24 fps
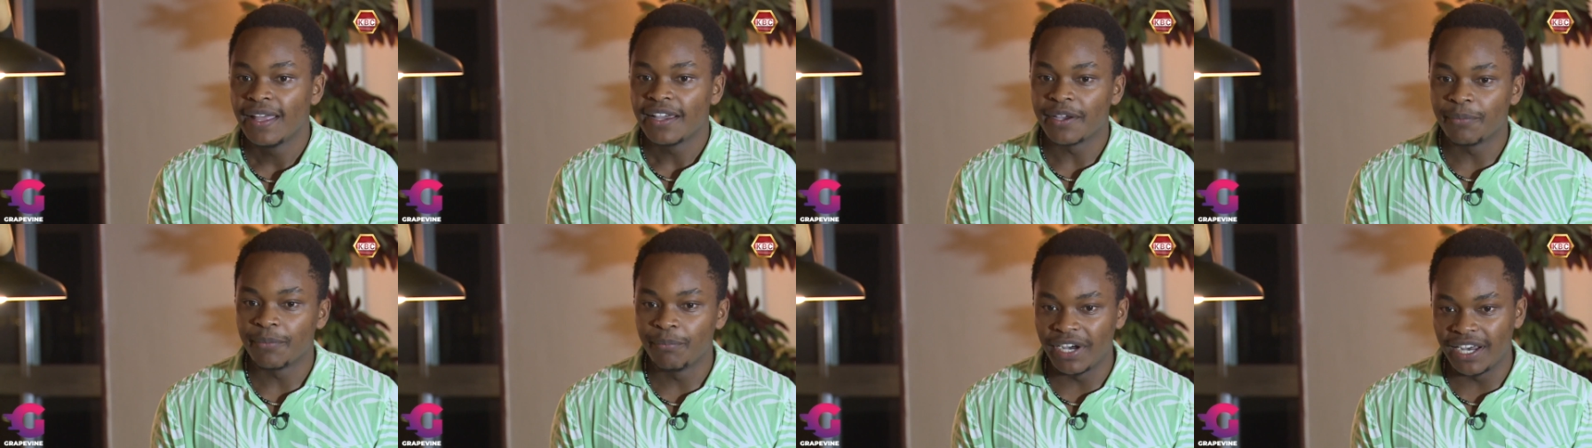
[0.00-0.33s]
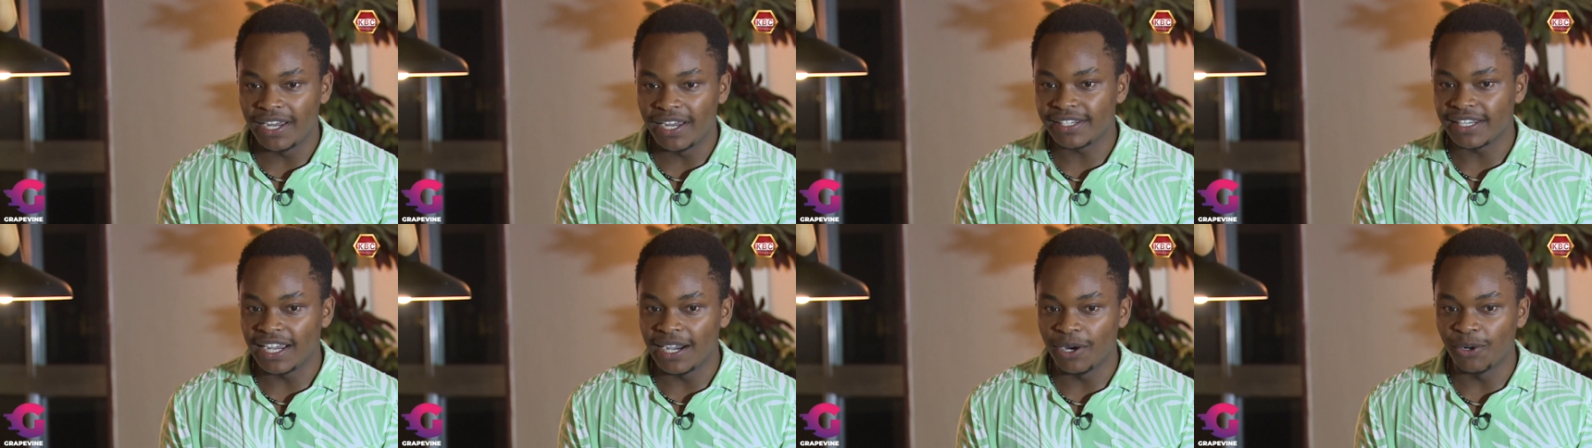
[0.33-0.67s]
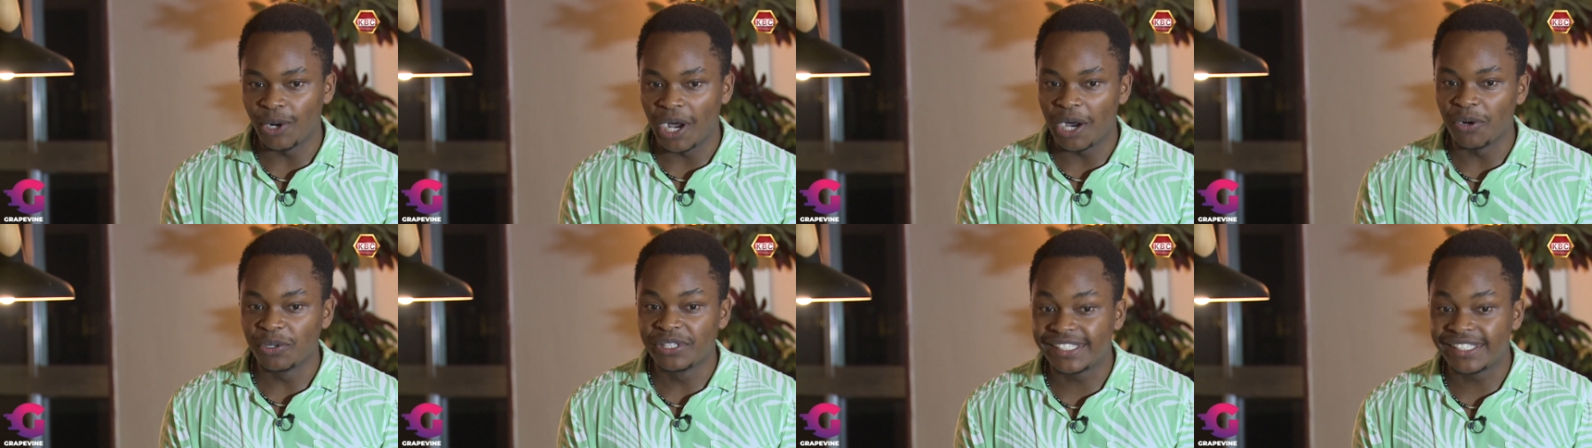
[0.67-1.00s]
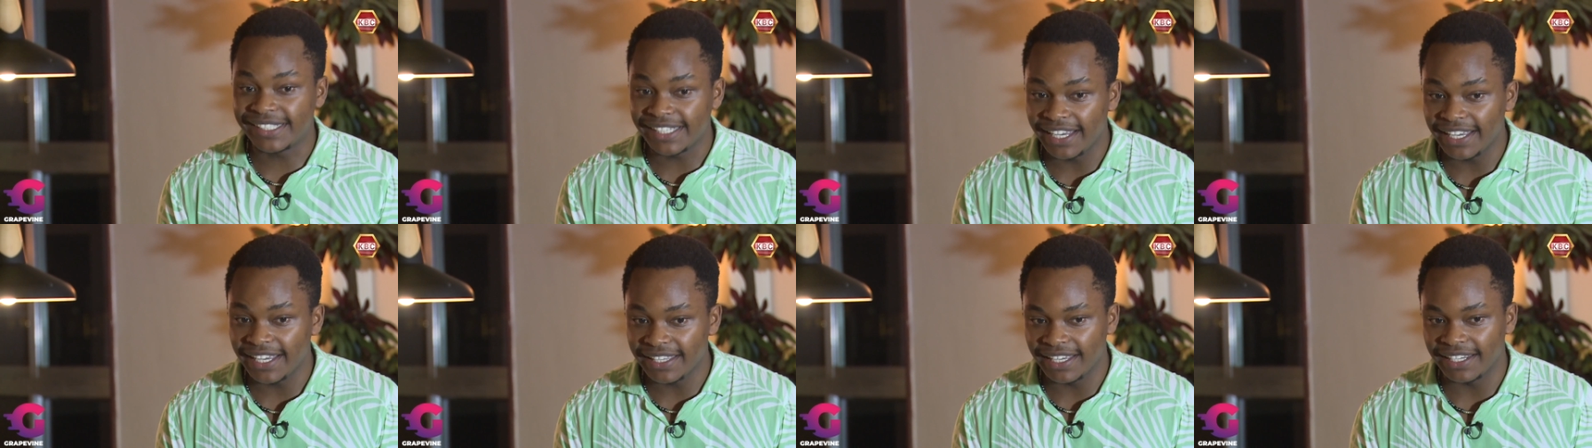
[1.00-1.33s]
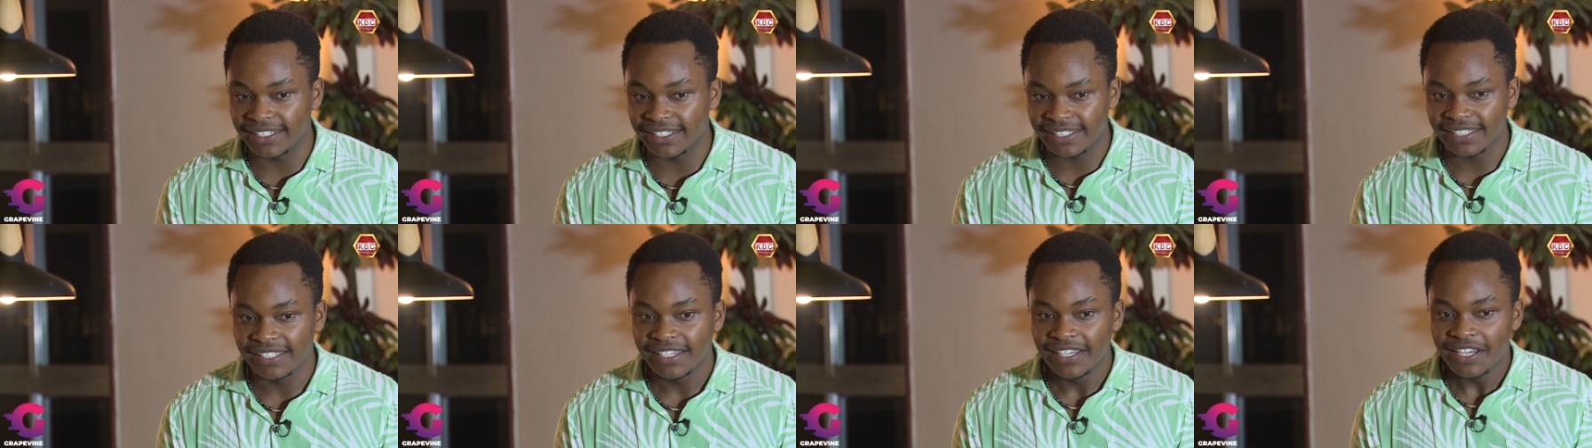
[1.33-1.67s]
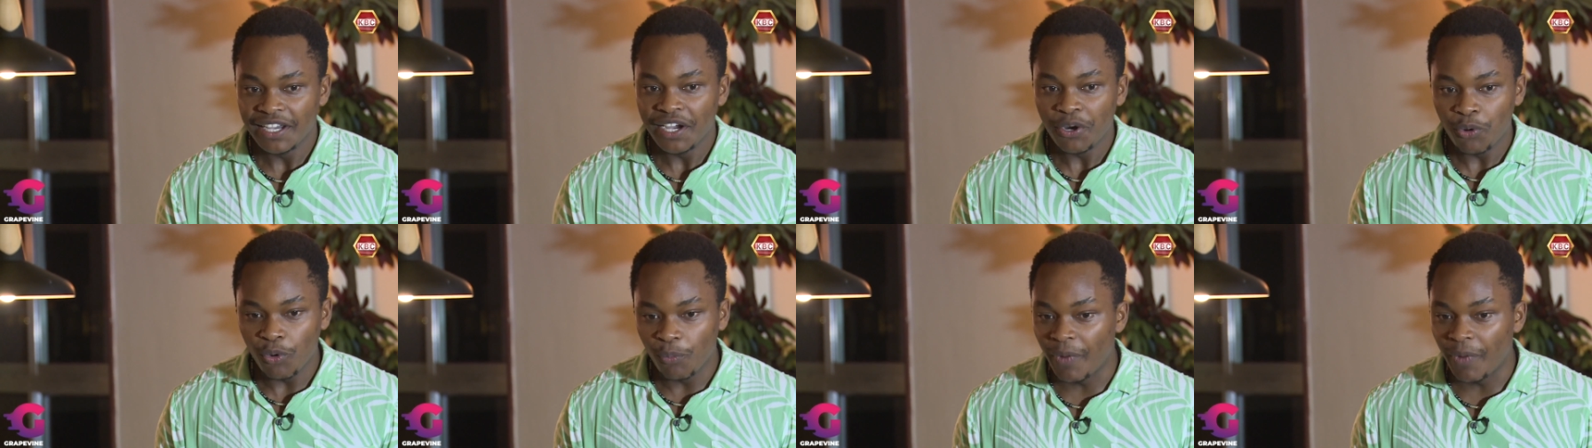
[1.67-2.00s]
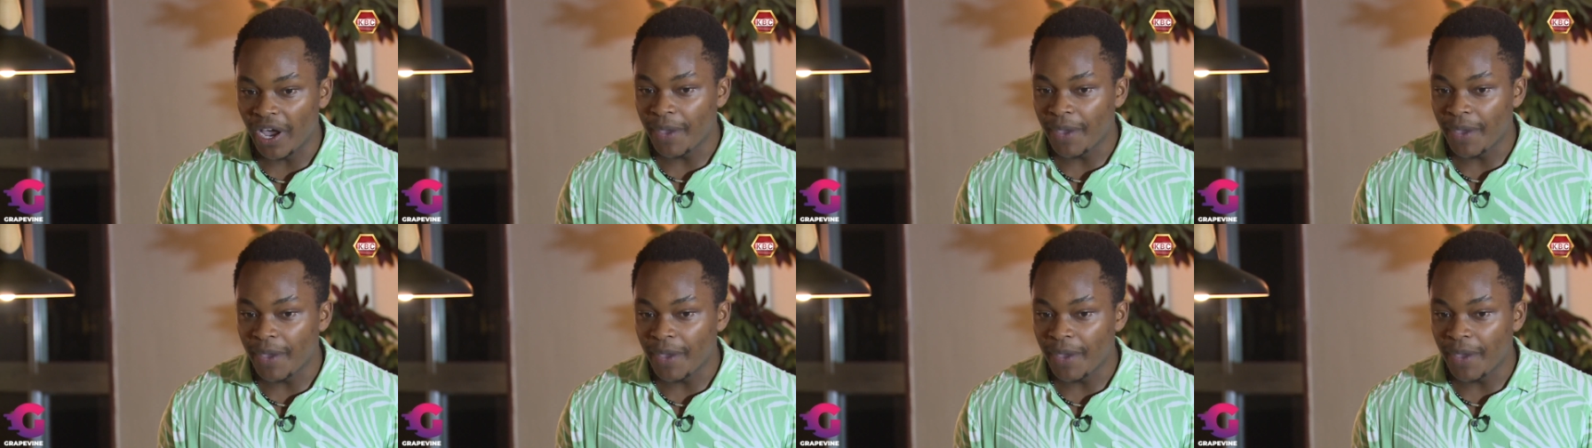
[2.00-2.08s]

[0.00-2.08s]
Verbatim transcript: But I would say that my